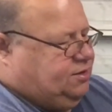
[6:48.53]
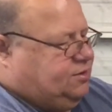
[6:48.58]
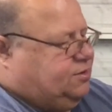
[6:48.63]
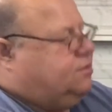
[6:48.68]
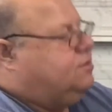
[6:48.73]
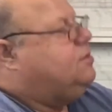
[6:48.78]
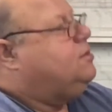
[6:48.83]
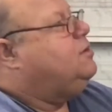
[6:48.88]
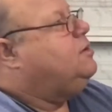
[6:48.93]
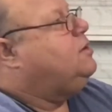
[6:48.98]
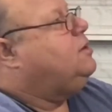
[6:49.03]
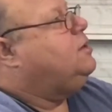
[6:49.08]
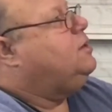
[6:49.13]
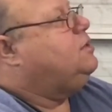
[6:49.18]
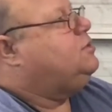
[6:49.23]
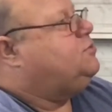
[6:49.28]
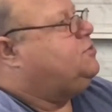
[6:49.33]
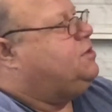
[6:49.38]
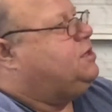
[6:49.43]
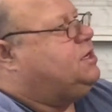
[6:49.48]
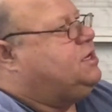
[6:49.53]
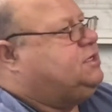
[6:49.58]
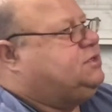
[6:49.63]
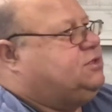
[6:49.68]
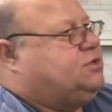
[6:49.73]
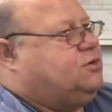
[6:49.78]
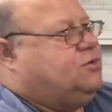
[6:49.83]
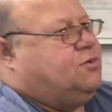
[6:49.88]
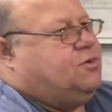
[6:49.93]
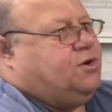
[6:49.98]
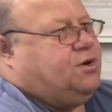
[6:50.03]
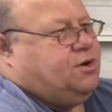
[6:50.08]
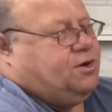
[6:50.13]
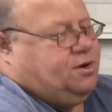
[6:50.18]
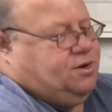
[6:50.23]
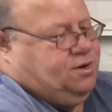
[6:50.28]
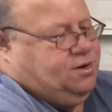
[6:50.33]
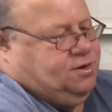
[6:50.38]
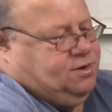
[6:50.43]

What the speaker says: So it's really easy to work.